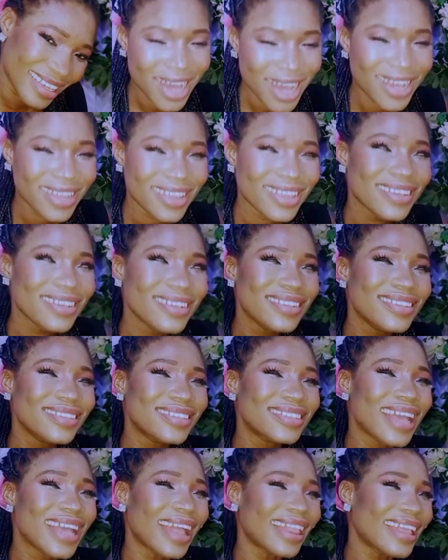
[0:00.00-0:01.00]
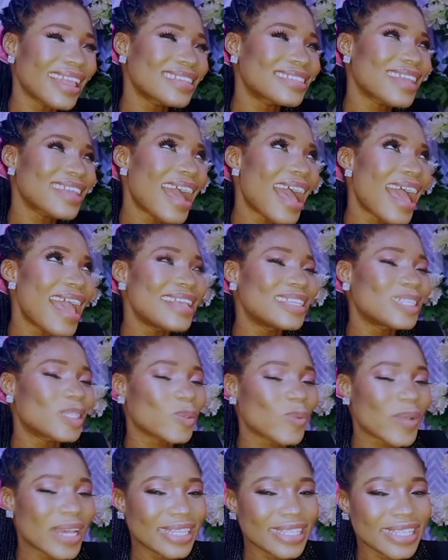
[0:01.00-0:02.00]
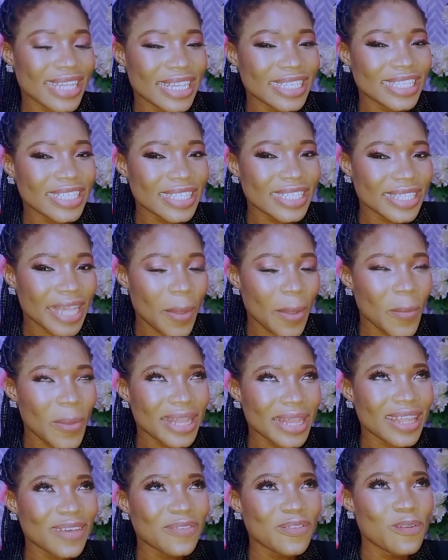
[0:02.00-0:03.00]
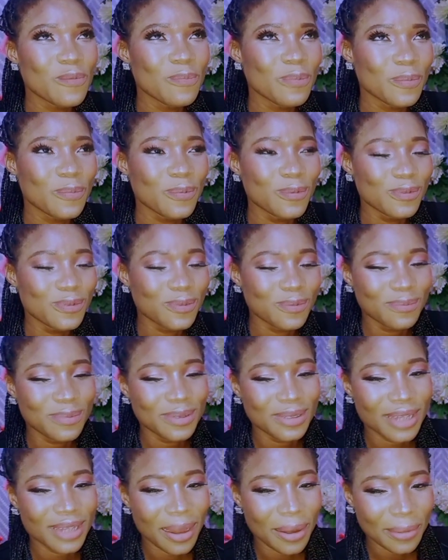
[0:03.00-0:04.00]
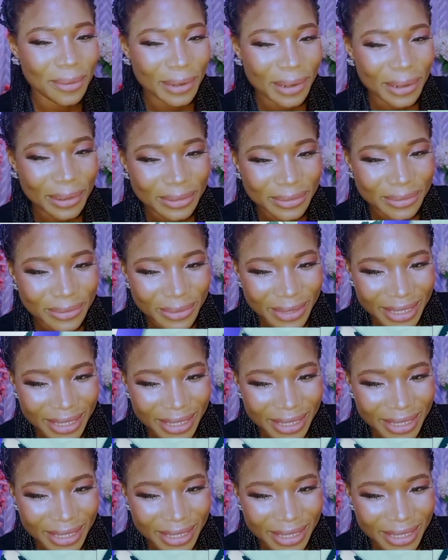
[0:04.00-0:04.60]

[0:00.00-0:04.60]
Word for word: Kudos. And these guys were such a wonderful people to be around